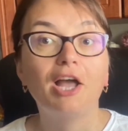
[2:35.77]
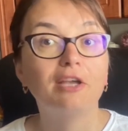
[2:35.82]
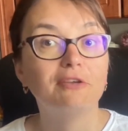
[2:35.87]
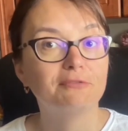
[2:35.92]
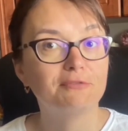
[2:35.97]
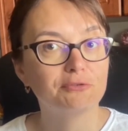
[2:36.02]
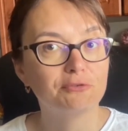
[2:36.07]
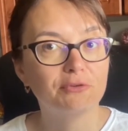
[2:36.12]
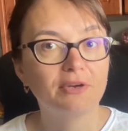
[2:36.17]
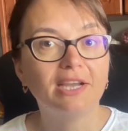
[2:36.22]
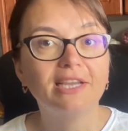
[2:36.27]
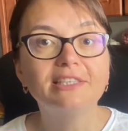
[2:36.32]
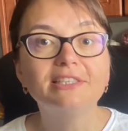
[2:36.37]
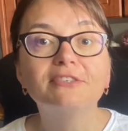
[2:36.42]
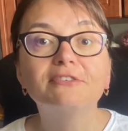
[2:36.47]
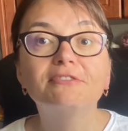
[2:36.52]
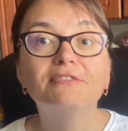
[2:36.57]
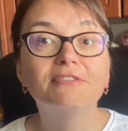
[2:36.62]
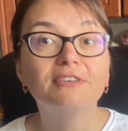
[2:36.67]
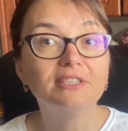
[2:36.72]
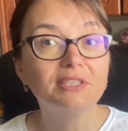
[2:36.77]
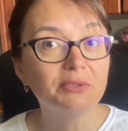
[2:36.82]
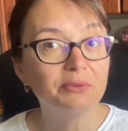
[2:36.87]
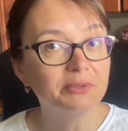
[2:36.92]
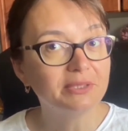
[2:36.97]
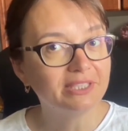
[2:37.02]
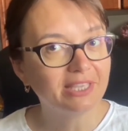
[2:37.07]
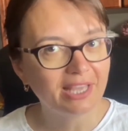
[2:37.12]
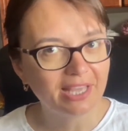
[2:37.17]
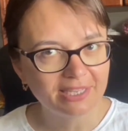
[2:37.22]
I've tried the
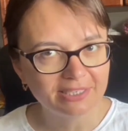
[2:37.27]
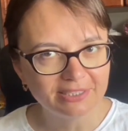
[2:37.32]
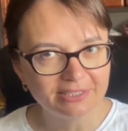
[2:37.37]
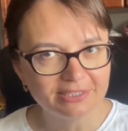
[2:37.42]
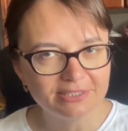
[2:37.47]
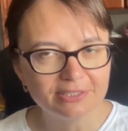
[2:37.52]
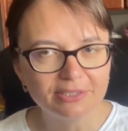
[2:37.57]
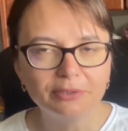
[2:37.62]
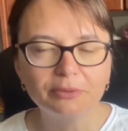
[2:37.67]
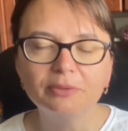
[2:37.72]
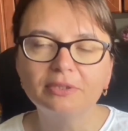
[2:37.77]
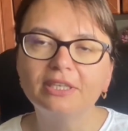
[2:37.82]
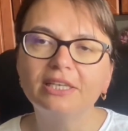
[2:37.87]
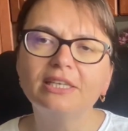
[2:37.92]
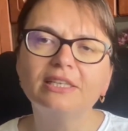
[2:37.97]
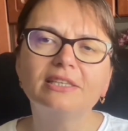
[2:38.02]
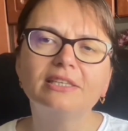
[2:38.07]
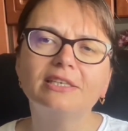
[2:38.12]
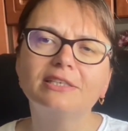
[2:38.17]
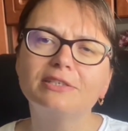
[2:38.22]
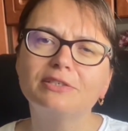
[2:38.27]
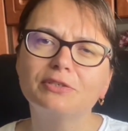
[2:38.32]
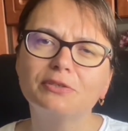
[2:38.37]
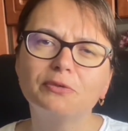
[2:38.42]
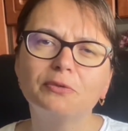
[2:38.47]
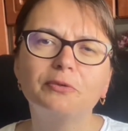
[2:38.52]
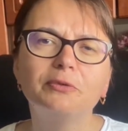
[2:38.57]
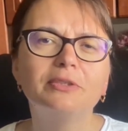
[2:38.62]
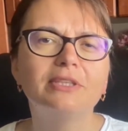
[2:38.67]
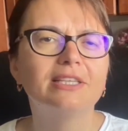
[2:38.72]
following anecdote and I
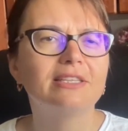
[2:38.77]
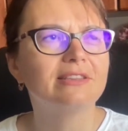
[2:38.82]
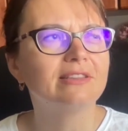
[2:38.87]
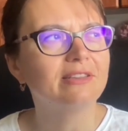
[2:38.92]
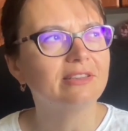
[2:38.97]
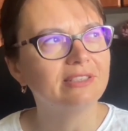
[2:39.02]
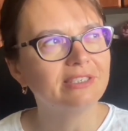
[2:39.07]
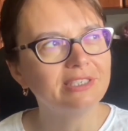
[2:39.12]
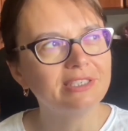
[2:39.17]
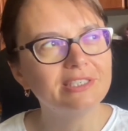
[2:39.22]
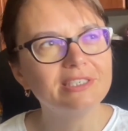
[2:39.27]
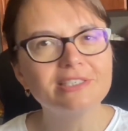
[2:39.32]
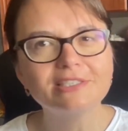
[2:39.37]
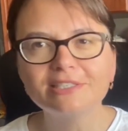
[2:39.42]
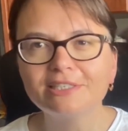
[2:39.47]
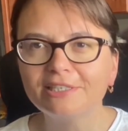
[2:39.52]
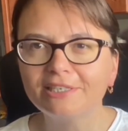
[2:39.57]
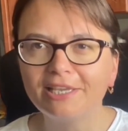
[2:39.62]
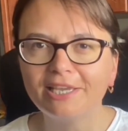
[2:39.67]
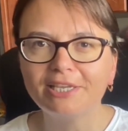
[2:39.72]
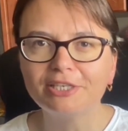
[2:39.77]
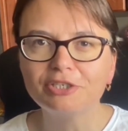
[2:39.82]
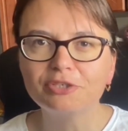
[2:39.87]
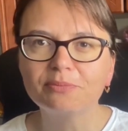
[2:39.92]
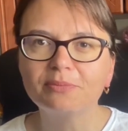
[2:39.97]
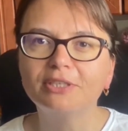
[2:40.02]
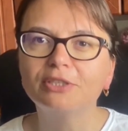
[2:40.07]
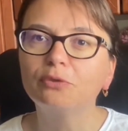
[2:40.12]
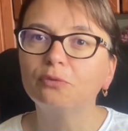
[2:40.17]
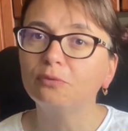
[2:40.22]
saw that learners'
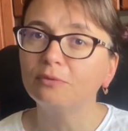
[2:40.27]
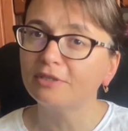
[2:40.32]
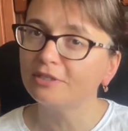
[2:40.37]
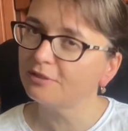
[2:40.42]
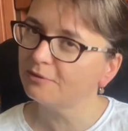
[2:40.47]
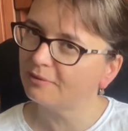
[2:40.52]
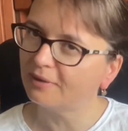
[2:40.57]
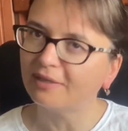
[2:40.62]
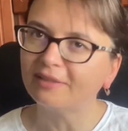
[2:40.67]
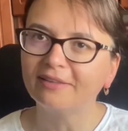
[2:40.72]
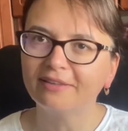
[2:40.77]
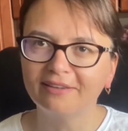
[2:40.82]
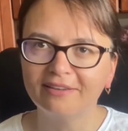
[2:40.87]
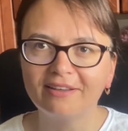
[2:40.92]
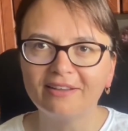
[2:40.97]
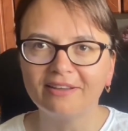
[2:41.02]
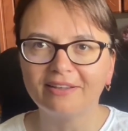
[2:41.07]
engagement was rather